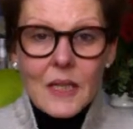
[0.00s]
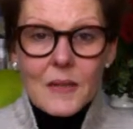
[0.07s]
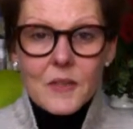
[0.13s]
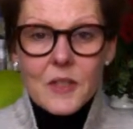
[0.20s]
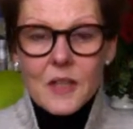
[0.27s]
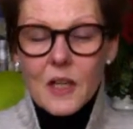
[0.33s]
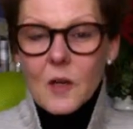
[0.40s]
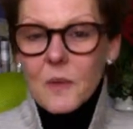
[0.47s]

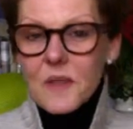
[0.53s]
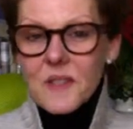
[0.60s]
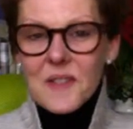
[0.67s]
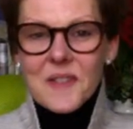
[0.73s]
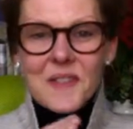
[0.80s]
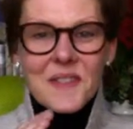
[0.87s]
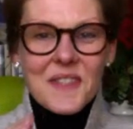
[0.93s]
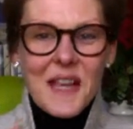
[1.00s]
Do they always
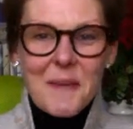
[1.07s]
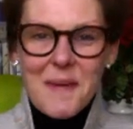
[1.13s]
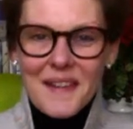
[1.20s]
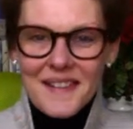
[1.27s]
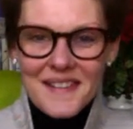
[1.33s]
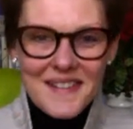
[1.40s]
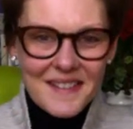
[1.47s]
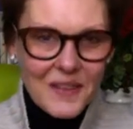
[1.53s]
use the same
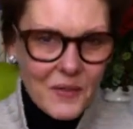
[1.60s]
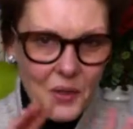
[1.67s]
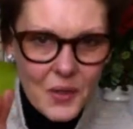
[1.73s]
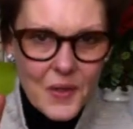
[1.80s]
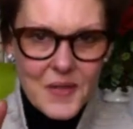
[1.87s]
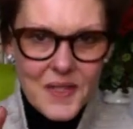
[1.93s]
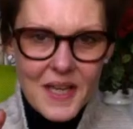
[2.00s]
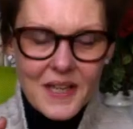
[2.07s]
accent? All
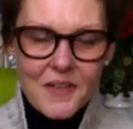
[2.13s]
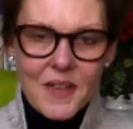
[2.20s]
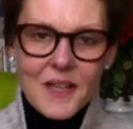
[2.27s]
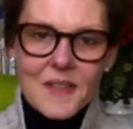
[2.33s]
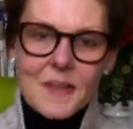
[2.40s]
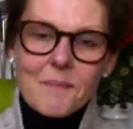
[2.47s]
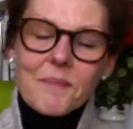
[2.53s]
those kind of things.